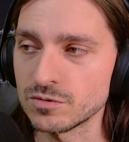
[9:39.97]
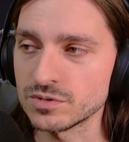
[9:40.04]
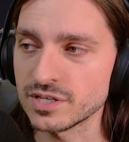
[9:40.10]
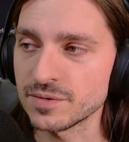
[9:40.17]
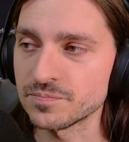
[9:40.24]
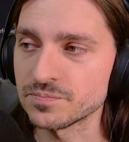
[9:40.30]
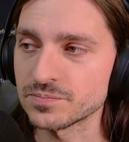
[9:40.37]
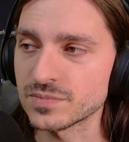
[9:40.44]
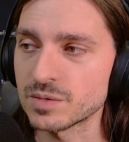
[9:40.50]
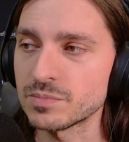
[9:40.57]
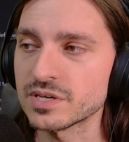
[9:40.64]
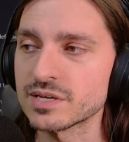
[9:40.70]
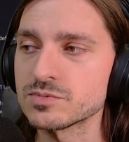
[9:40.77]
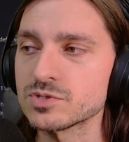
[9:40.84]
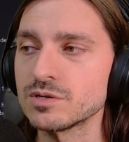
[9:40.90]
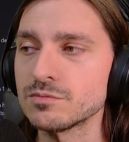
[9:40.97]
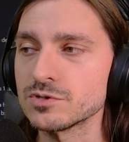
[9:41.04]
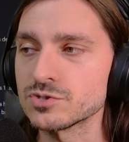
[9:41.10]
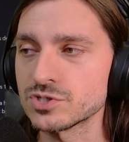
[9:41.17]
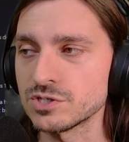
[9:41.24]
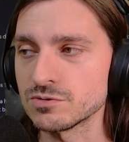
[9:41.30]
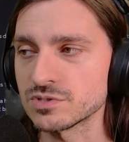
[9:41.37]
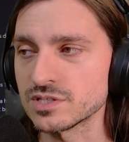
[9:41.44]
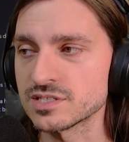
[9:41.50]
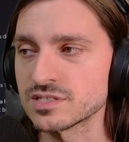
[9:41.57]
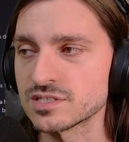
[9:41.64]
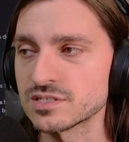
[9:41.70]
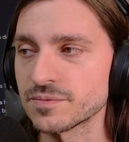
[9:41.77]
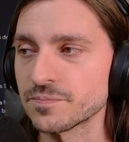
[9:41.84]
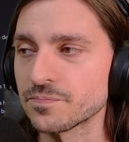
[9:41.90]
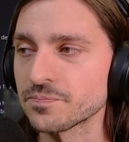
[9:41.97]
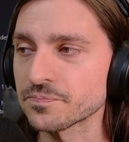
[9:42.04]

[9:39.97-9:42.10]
only, it becomes almost useless.